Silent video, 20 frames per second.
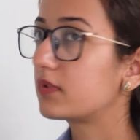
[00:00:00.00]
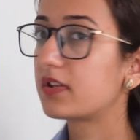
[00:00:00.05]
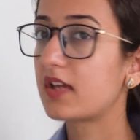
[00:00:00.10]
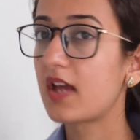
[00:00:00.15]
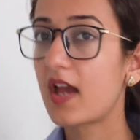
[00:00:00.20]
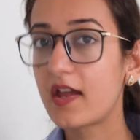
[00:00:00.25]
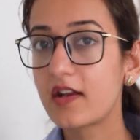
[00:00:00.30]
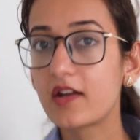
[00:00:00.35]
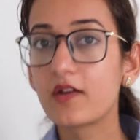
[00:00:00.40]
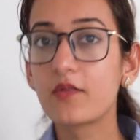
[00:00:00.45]

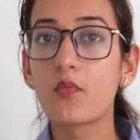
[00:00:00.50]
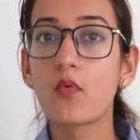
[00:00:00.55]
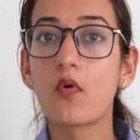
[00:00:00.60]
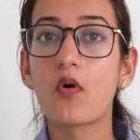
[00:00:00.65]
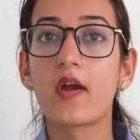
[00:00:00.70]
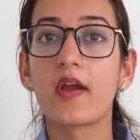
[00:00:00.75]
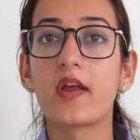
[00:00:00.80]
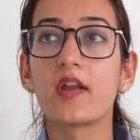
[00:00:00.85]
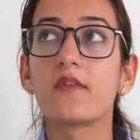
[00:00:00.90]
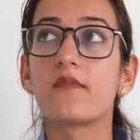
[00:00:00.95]
can
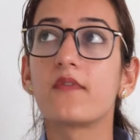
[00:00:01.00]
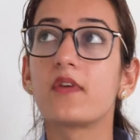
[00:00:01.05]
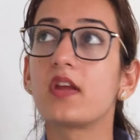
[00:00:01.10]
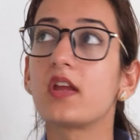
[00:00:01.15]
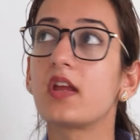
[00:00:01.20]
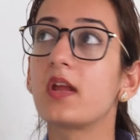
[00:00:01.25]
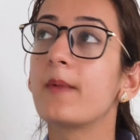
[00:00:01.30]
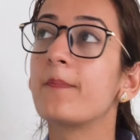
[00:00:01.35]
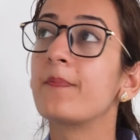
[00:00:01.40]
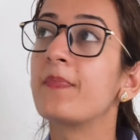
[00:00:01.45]
avoid.
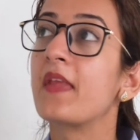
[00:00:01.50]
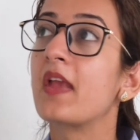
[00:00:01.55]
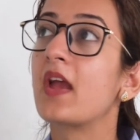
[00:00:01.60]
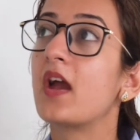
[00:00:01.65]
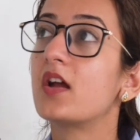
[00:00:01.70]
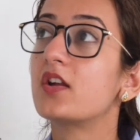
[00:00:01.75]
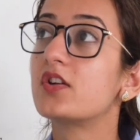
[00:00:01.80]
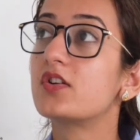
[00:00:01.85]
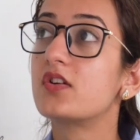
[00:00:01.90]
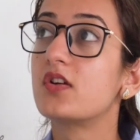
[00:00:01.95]
We
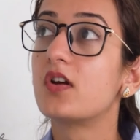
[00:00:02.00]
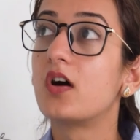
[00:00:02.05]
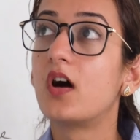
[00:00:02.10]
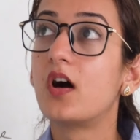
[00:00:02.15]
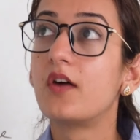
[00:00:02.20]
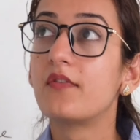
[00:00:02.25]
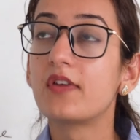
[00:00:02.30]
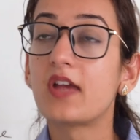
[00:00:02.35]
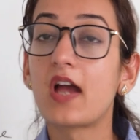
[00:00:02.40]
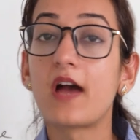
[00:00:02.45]

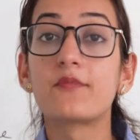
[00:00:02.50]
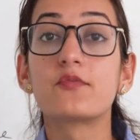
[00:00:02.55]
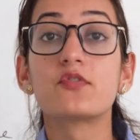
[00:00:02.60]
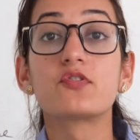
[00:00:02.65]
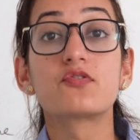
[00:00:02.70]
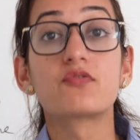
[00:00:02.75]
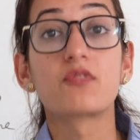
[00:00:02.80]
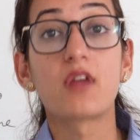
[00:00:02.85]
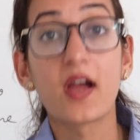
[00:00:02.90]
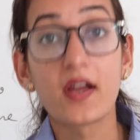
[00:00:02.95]
have
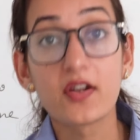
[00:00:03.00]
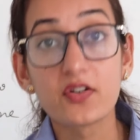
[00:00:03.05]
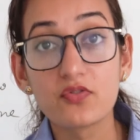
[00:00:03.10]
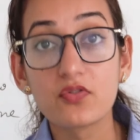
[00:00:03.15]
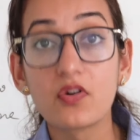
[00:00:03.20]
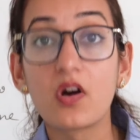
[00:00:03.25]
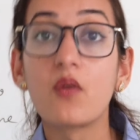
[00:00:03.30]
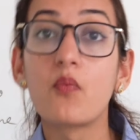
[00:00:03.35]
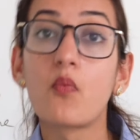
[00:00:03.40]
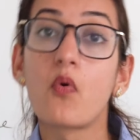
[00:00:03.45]
to try
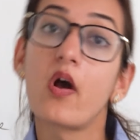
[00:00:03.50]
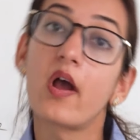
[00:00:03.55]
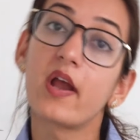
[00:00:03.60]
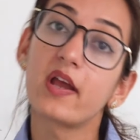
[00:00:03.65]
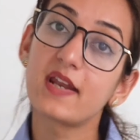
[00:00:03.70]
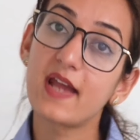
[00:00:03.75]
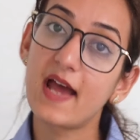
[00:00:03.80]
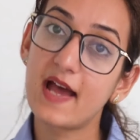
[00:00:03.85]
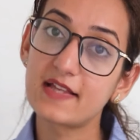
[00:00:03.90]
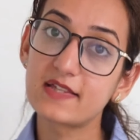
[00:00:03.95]
to
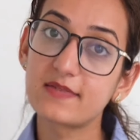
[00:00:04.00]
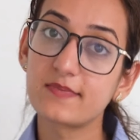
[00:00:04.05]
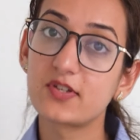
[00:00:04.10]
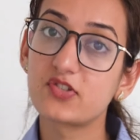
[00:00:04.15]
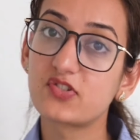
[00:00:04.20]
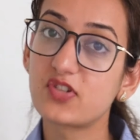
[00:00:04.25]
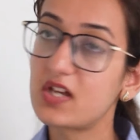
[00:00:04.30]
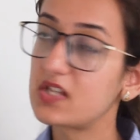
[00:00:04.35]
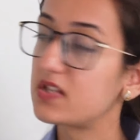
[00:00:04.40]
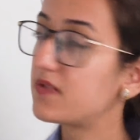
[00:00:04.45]
avoid as
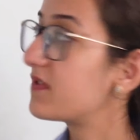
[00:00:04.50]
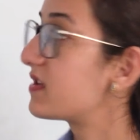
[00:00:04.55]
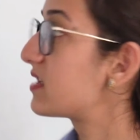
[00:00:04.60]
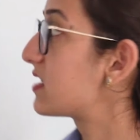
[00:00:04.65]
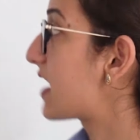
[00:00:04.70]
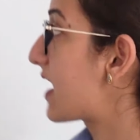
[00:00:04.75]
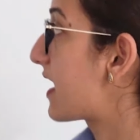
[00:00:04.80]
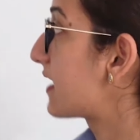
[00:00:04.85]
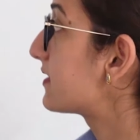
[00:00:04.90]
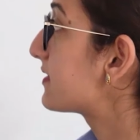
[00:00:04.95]
much as we
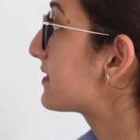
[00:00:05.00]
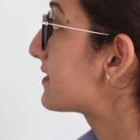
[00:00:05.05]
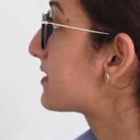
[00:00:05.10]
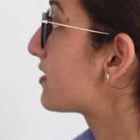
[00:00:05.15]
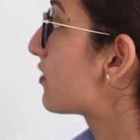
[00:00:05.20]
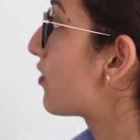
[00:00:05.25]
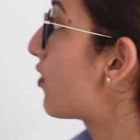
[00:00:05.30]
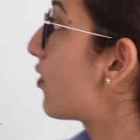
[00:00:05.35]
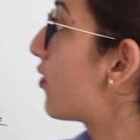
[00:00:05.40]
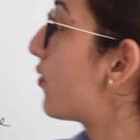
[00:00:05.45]
can.
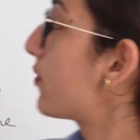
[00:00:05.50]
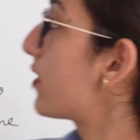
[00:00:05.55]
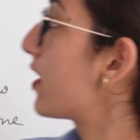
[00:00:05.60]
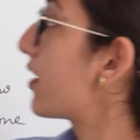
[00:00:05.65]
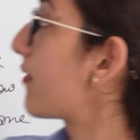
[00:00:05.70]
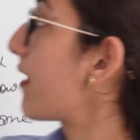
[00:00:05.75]
So we are